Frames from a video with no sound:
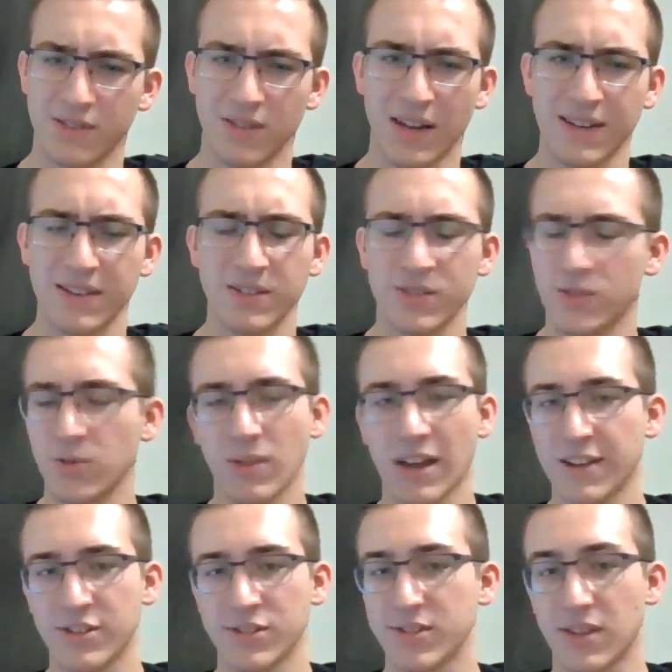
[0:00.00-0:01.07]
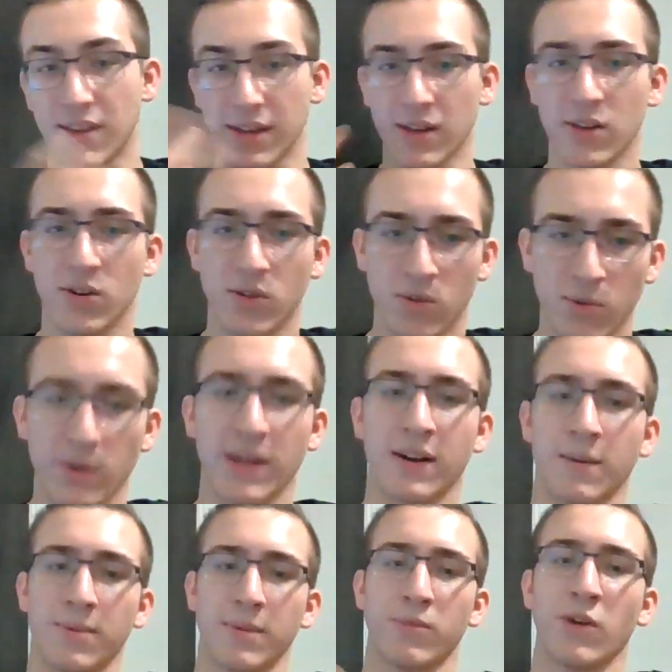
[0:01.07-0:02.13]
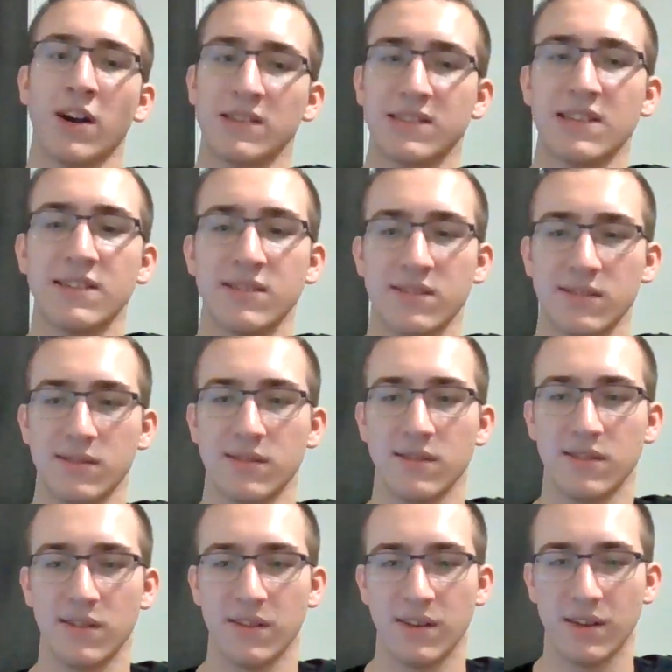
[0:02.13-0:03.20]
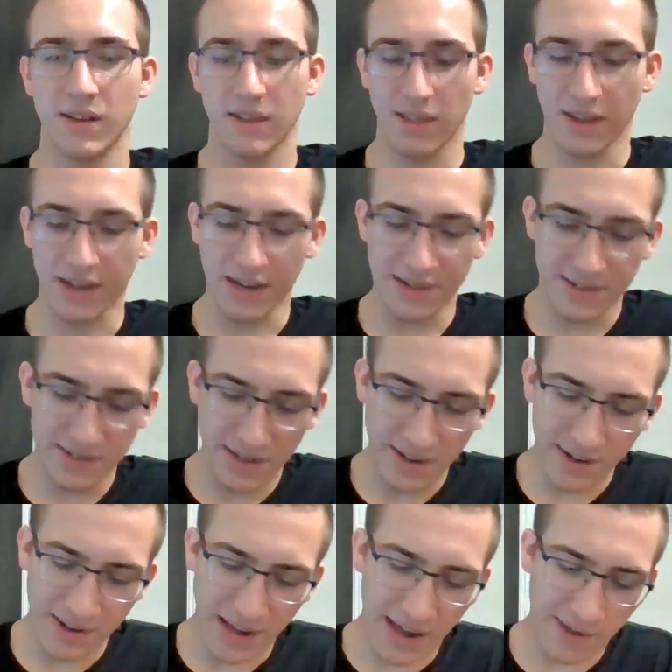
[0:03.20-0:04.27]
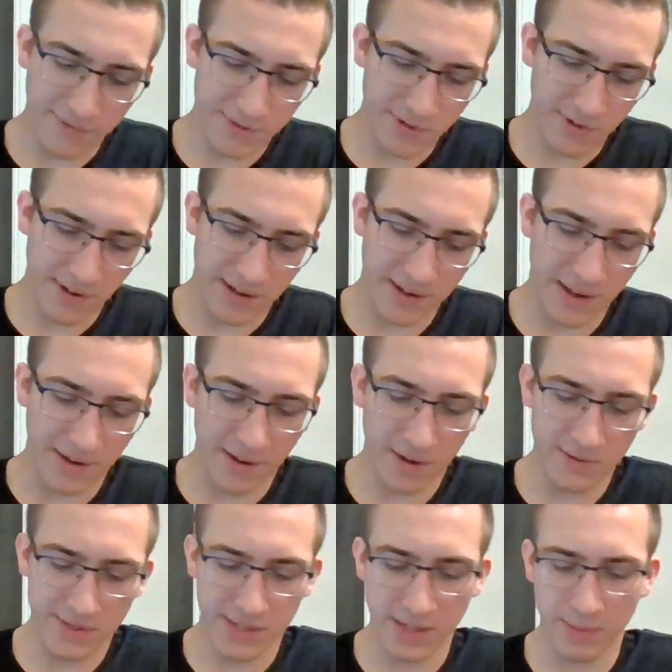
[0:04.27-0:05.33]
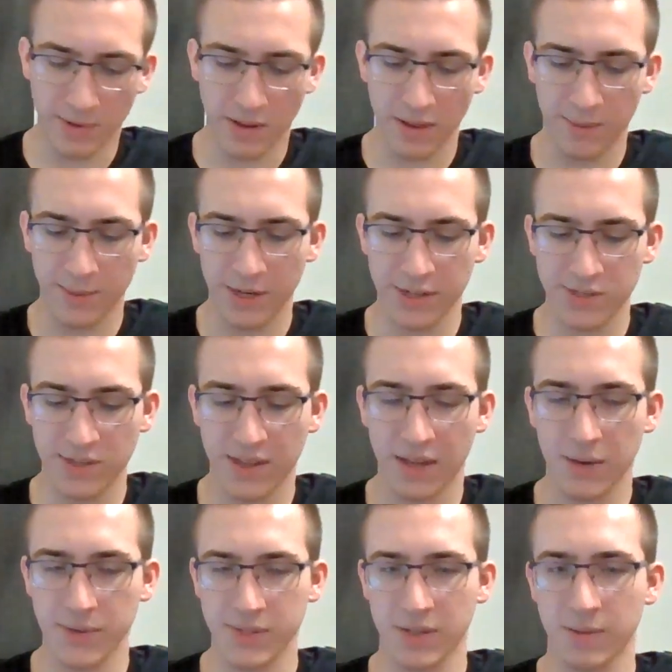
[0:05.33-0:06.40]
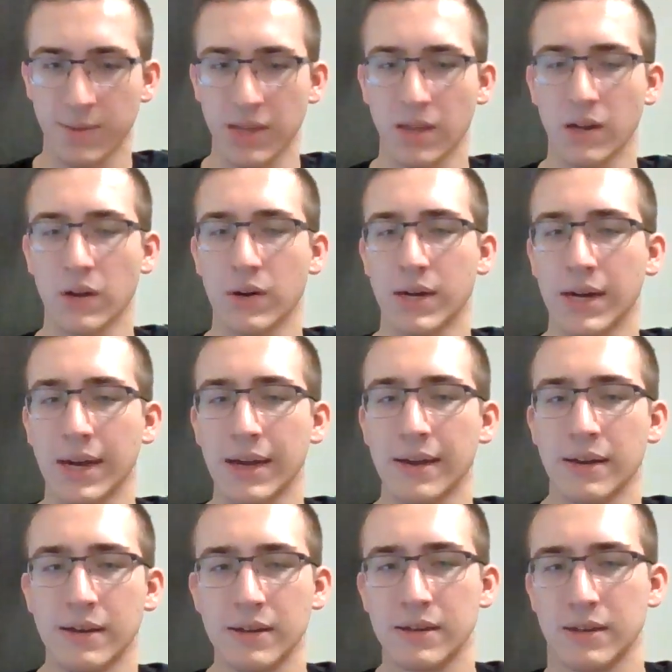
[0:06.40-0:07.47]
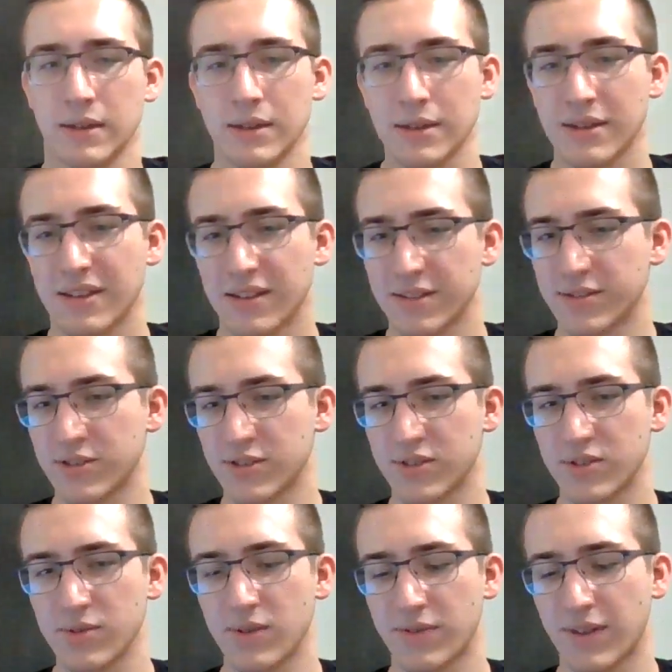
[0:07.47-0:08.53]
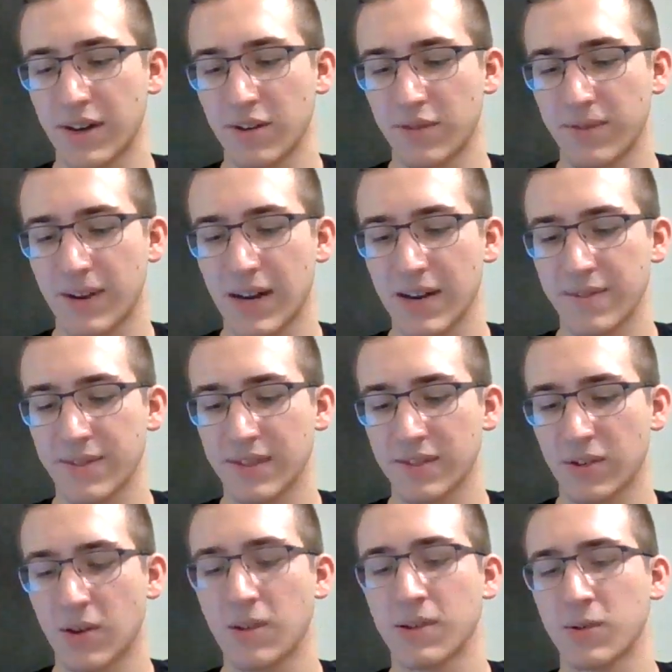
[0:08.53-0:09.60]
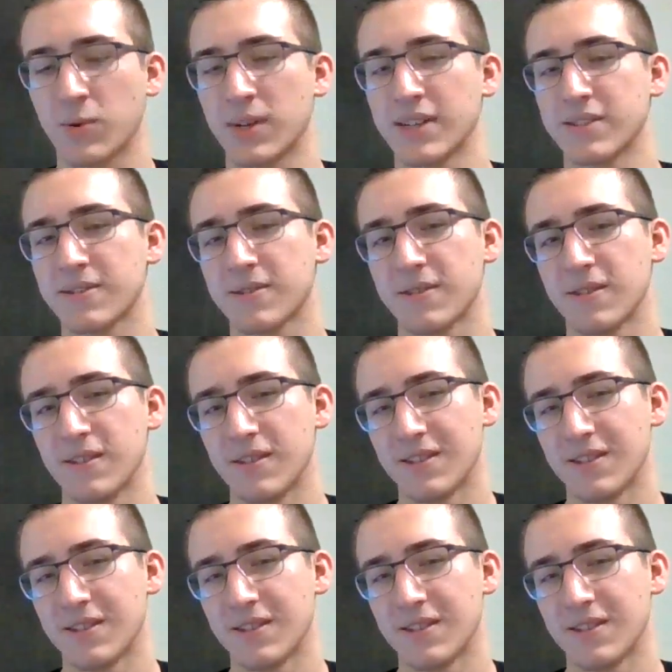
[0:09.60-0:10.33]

I didn't do that just to like quick up the process. Like I decided after I announced the double elimination that I was going to be like, okay, let's just do a final 5 and call it quits.